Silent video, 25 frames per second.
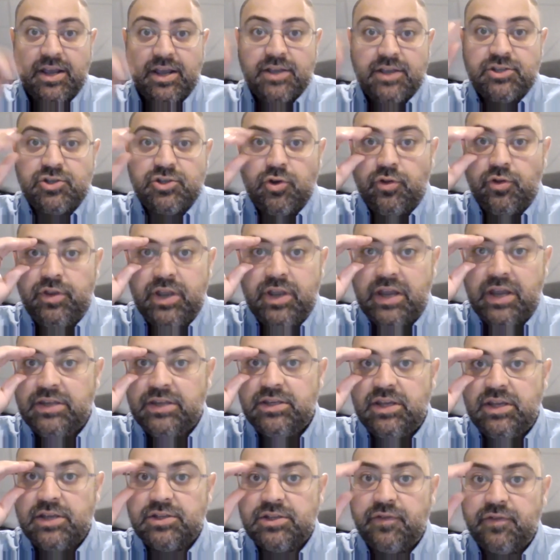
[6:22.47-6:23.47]
So the
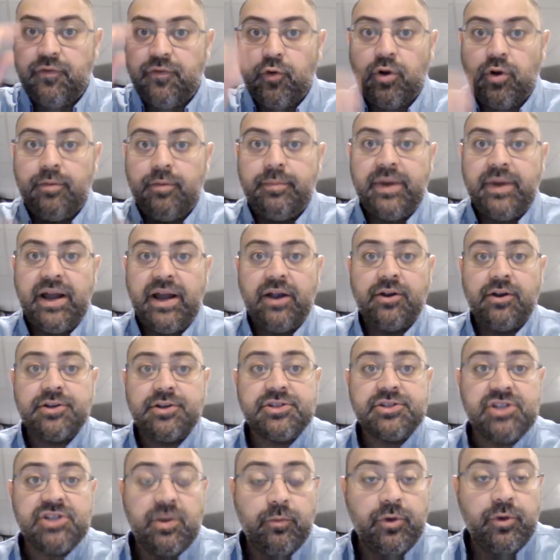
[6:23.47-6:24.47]
idea is a foreign buyer
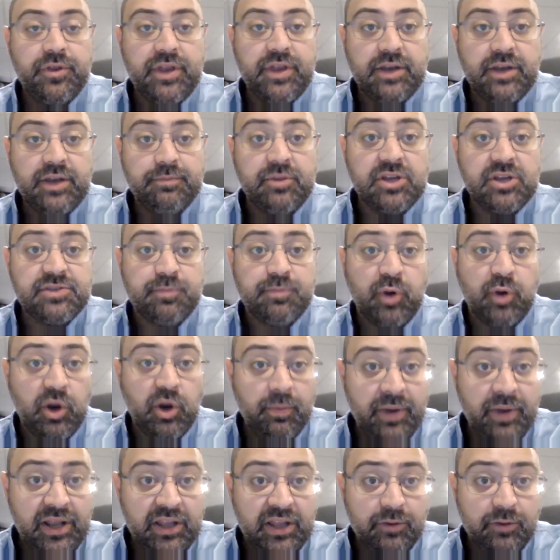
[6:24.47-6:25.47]
is someone that does
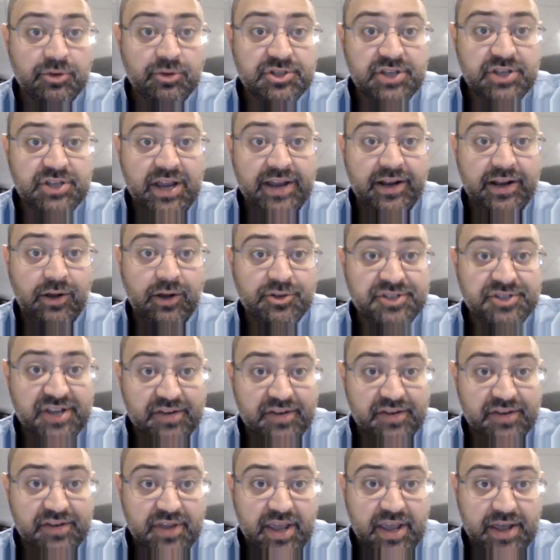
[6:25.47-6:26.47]
permanently reside
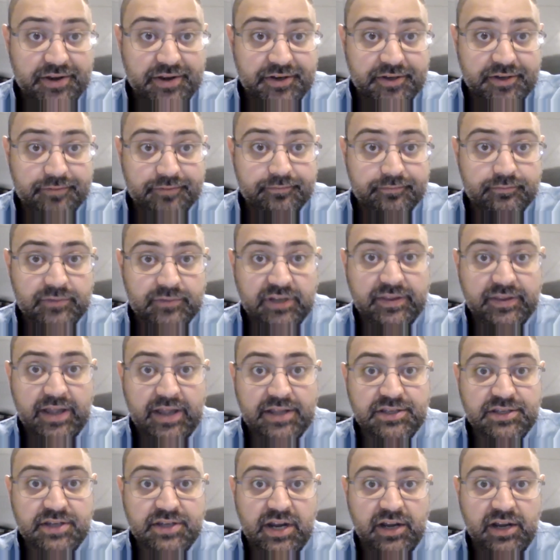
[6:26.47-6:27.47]
outside of Canada. Like
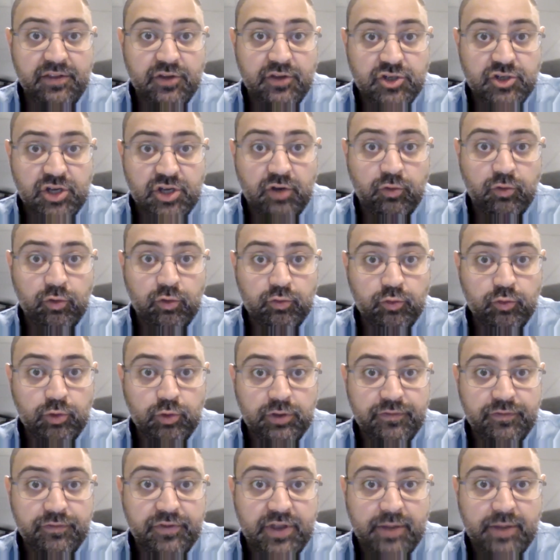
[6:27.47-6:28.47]
that's kind of the general rule
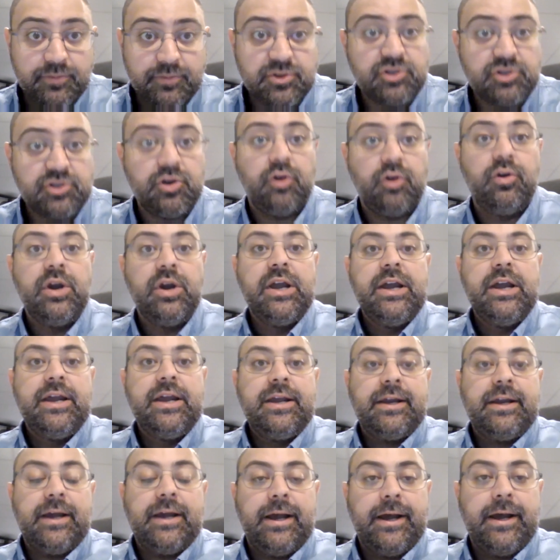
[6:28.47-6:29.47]
of thumb. So
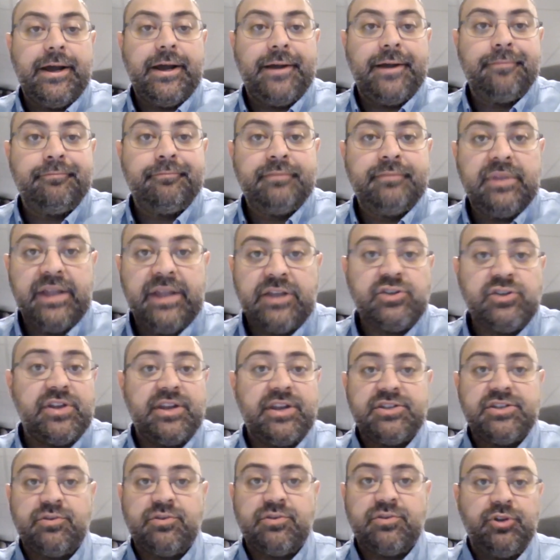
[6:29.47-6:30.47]
so that
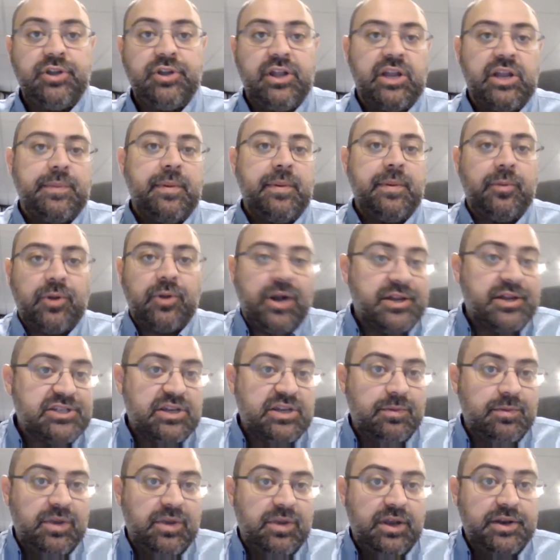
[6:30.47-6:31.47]
doesn't really, a lot of people are
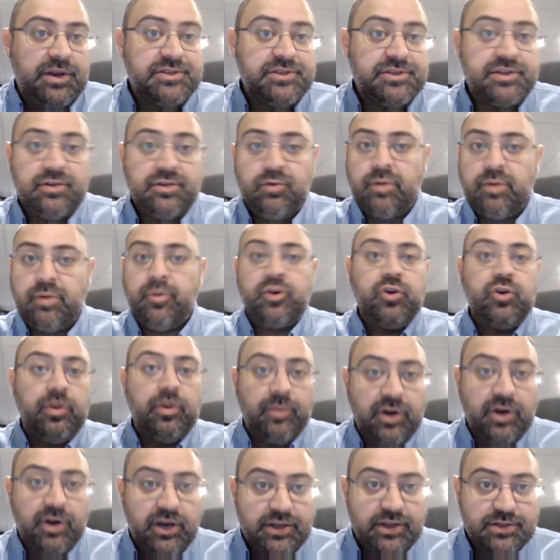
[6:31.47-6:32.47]
asking me, what about new
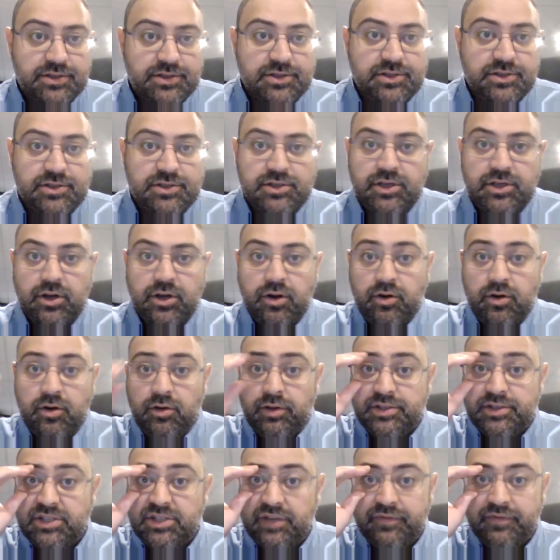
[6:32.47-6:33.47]
immigrants,
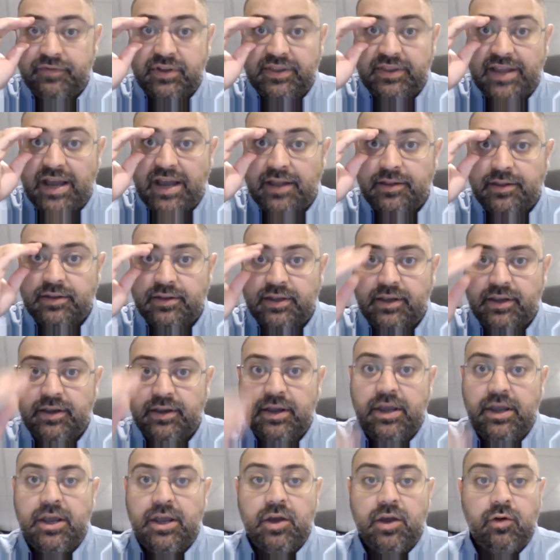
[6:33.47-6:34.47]
stuff like that. A
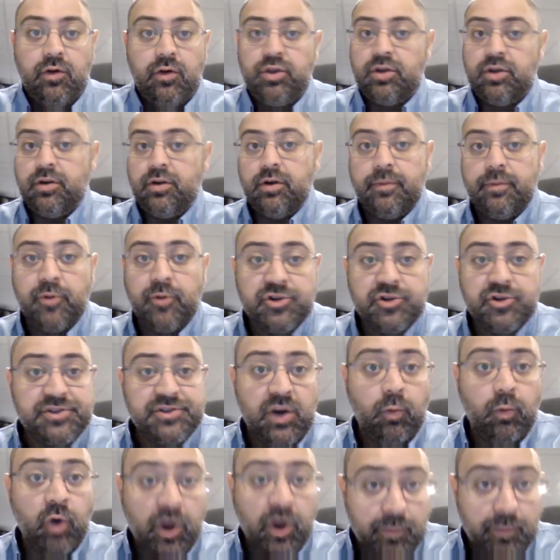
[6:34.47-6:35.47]
person on
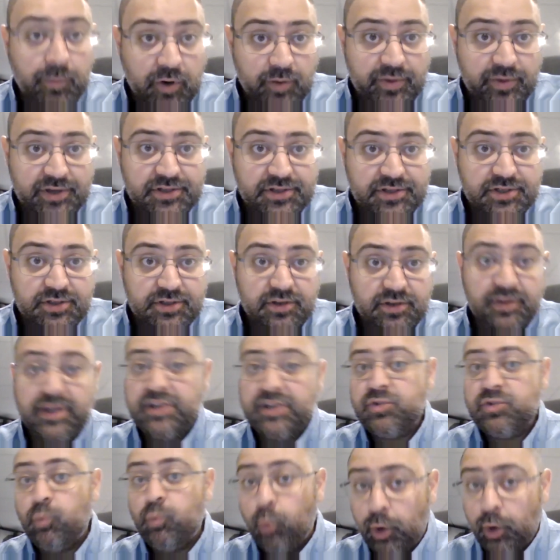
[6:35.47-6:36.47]
a work permit that
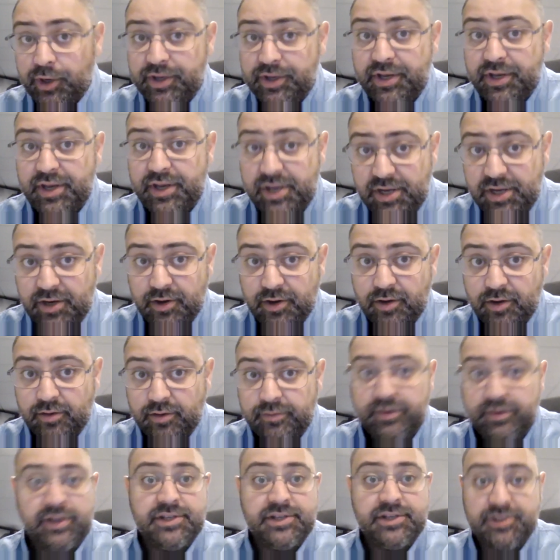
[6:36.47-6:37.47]
is working here
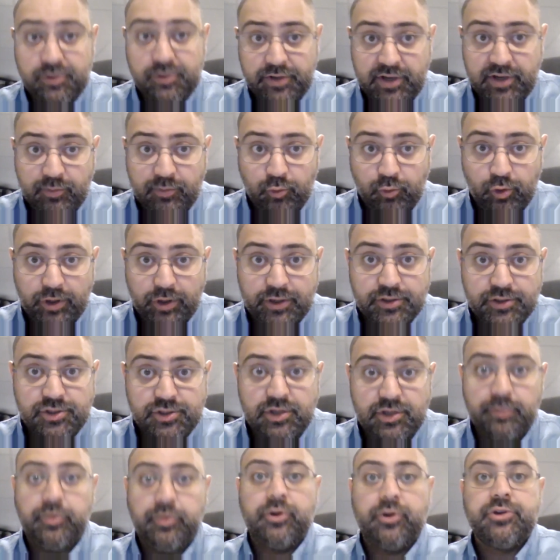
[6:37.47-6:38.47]
can still get a mortgage.
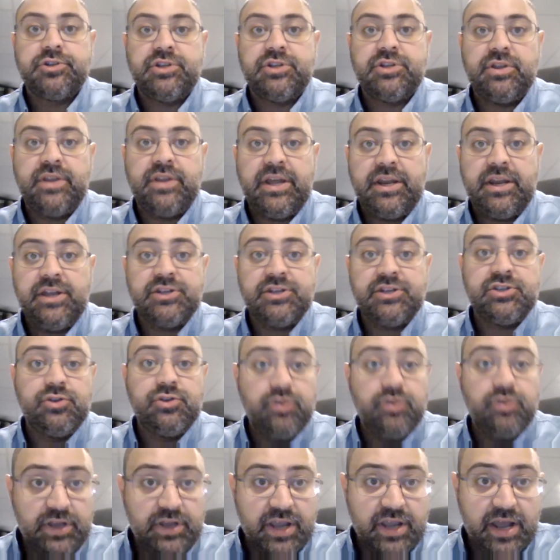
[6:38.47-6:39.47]
A person that is new
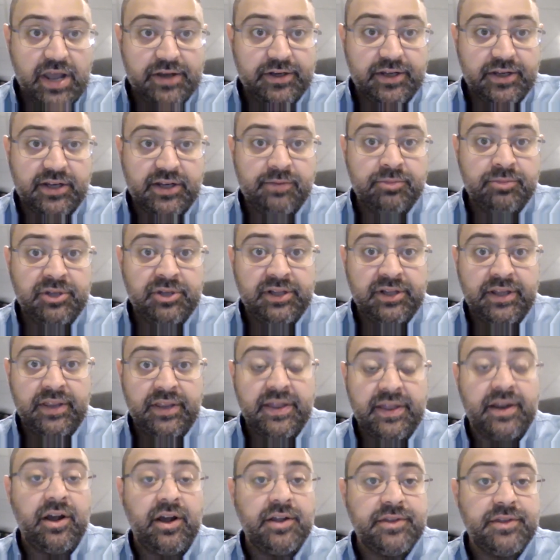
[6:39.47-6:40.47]
to Canada completely,
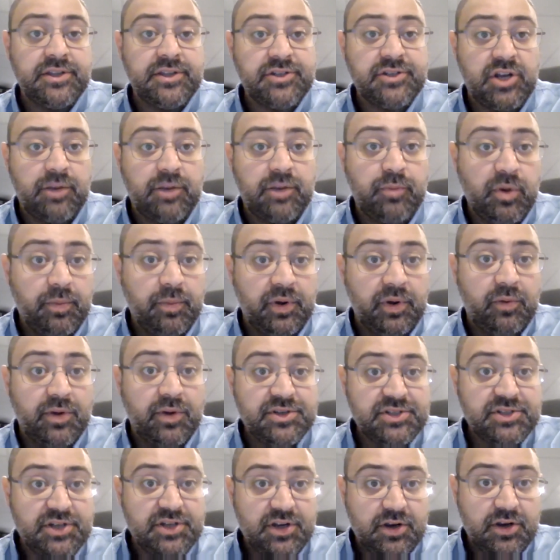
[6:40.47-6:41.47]
that's on a permanent
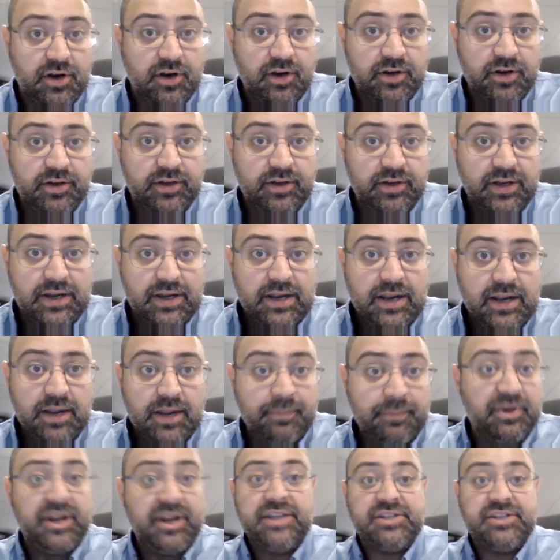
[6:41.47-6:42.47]
resident card
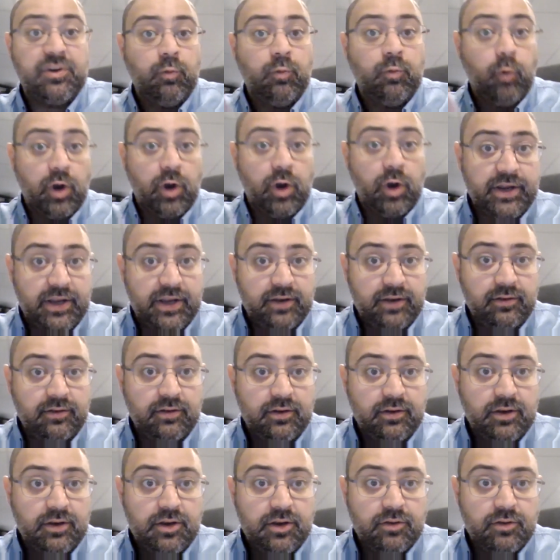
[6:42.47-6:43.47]
but isn't working,
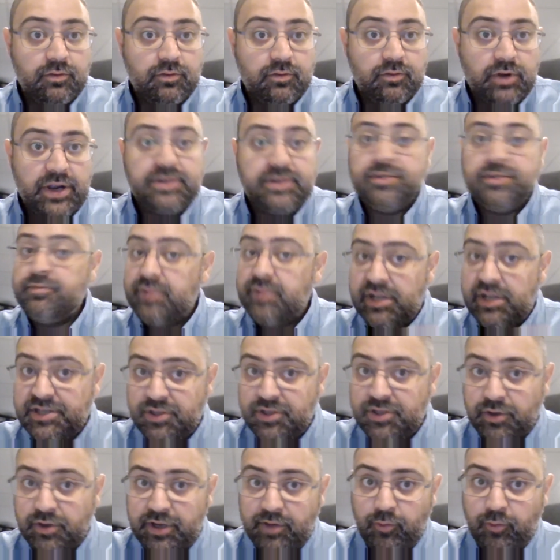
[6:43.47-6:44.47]
right, can
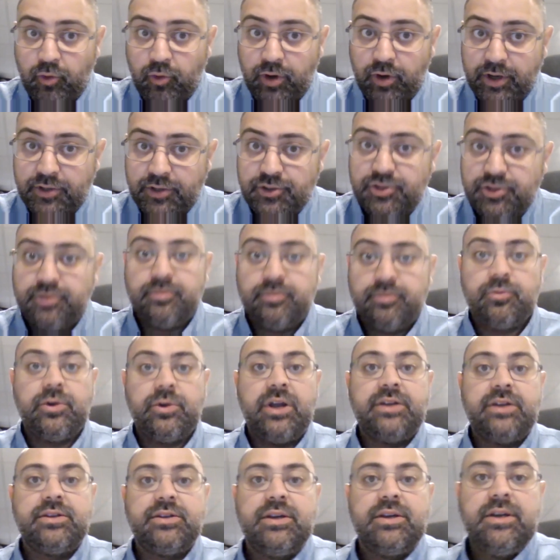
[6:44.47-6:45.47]
still get a mortgage,
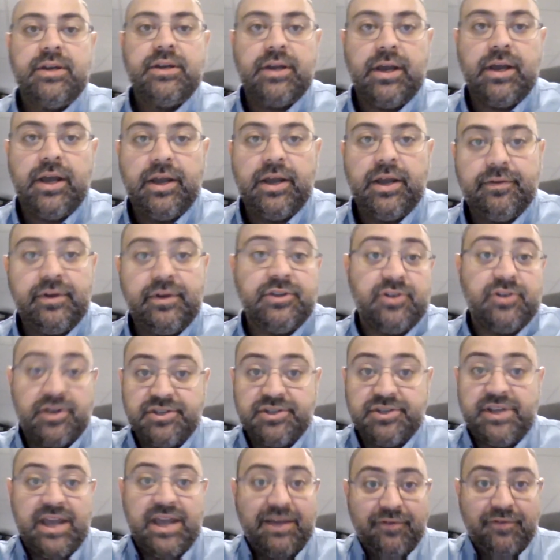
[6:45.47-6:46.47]
right, as long
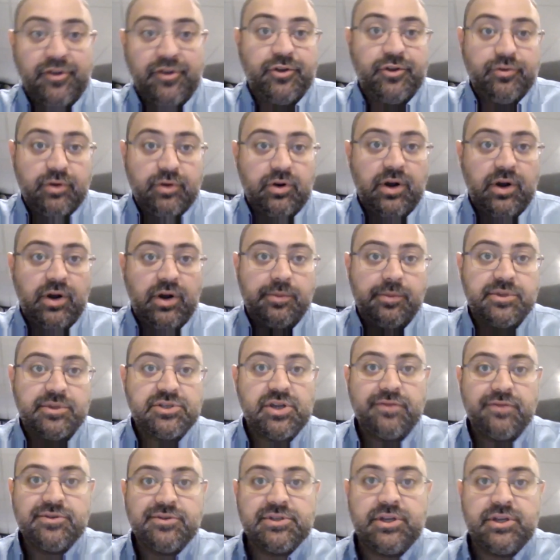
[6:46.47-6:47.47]
as they have other requirements,
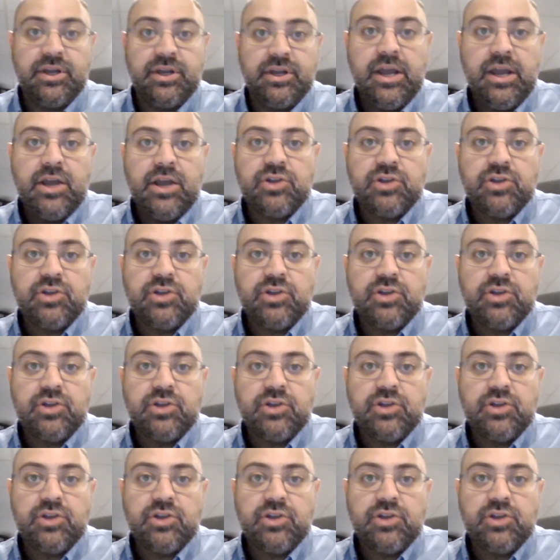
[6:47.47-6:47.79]
obviously.